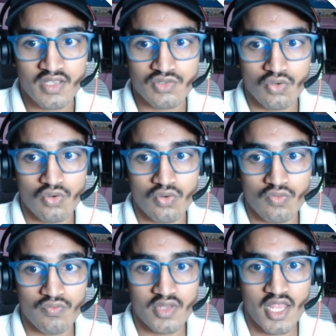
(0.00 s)

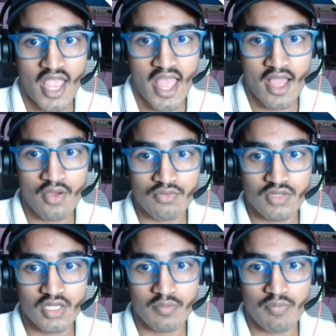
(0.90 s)
So we have
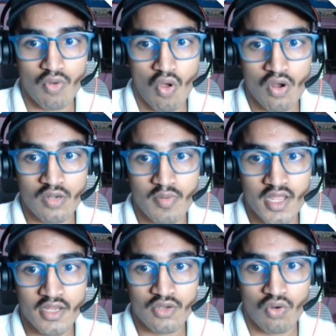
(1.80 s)
the blocked by